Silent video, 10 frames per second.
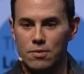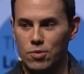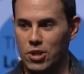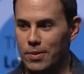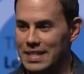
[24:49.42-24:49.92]

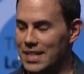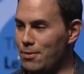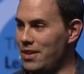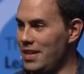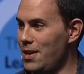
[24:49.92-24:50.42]
so I'd say
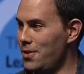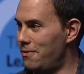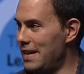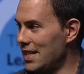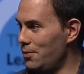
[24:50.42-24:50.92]
within a year, the
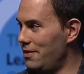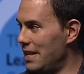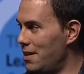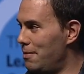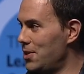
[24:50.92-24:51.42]
fact that we've
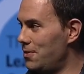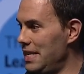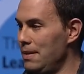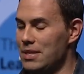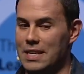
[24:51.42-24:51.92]
gotten a bunch of
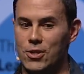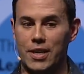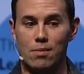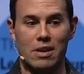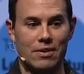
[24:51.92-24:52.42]
teams to actually
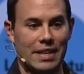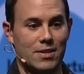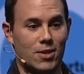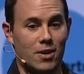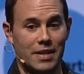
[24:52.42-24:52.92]
come around and get
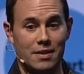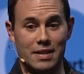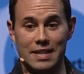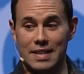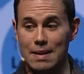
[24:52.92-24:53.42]
started,
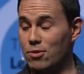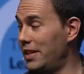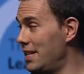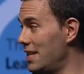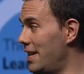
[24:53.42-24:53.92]
uh, I'm
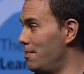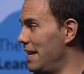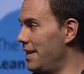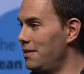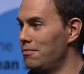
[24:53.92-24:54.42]
really excited about it.